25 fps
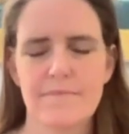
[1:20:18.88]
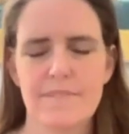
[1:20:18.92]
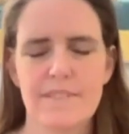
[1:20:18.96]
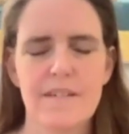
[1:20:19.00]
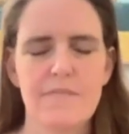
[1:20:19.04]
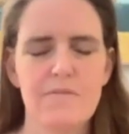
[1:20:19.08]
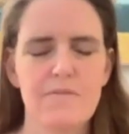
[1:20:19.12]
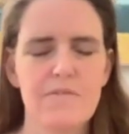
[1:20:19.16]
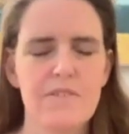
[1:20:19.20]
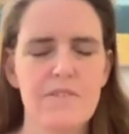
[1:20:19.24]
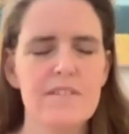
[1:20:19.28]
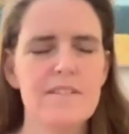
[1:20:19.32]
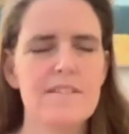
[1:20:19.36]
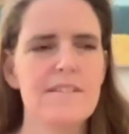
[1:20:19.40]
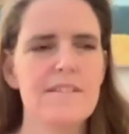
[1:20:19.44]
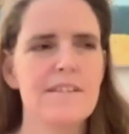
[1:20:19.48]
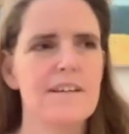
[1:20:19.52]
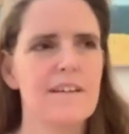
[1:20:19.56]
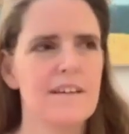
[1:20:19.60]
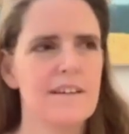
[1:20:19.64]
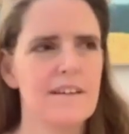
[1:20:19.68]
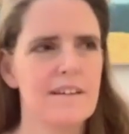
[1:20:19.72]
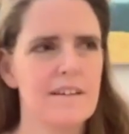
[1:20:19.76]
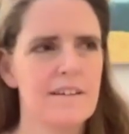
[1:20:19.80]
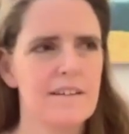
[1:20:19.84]
it feels
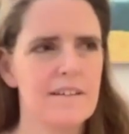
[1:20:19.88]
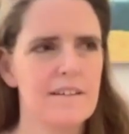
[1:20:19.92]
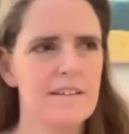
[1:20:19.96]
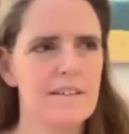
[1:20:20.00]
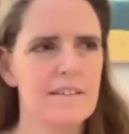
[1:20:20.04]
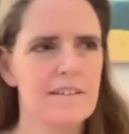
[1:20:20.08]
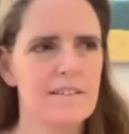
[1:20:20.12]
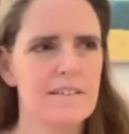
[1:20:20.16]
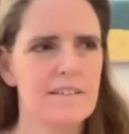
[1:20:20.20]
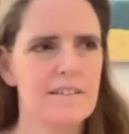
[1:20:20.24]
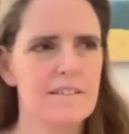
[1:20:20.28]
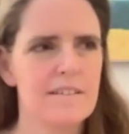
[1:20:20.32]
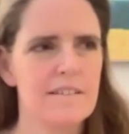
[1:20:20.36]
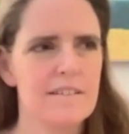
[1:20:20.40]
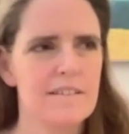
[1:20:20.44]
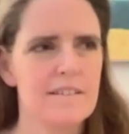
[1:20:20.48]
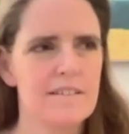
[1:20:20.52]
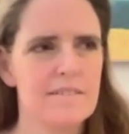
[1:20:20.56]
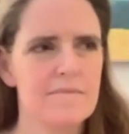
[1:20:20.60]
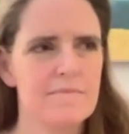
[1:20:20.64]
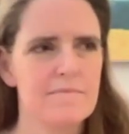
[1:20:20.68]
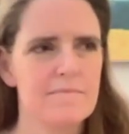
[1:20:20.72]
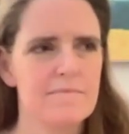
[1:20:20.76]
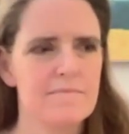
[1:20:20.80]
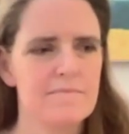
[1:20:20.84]
like a
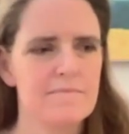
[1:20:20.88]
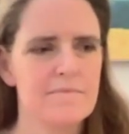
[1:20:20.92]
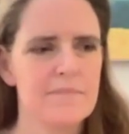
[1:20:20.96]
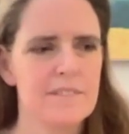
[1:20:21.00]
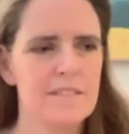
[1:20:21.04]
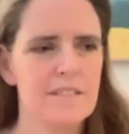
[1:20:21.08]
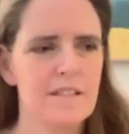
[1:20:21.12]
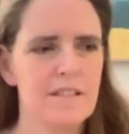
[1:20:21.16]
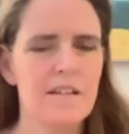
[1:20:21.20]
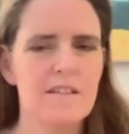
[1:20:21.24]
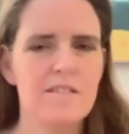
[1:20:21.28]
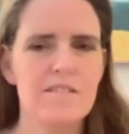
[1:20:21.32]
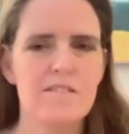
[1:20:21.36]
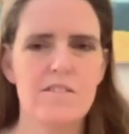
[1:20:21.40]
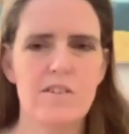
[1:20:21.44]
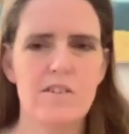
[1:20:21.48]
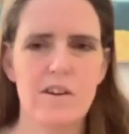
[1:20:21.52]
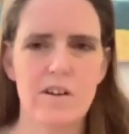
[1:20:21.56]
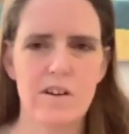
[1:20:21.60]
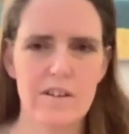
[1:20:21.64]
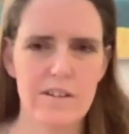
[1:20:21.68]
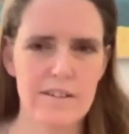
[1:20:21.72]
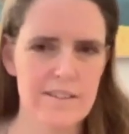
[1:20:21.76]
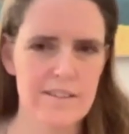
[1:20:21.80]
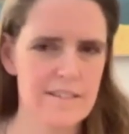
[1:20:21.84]

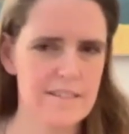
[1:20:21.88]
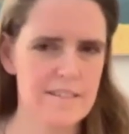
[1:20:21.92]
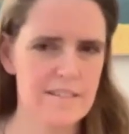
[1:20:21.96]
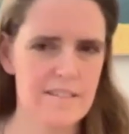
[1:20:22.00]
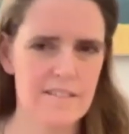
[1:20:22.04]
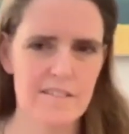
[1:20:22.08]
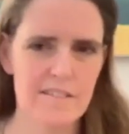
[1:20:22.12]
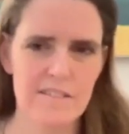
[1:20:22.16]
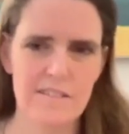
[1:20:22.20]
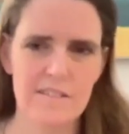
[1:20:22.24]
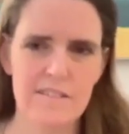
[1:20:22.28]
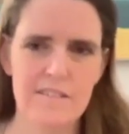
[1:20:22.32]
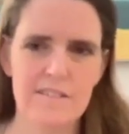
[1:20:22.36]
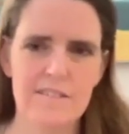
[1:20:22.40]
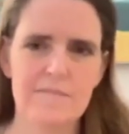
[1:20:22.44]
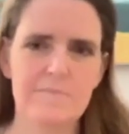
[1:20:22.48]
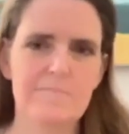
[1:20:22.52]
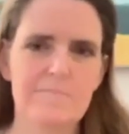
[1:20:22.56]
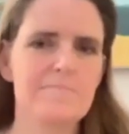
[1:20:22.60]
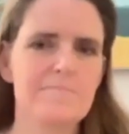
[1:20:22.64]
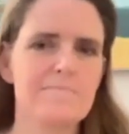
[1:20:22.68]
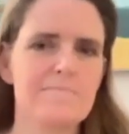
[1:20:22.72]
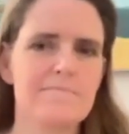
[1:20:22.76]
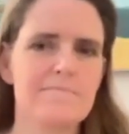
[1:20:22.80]
song that's just gonna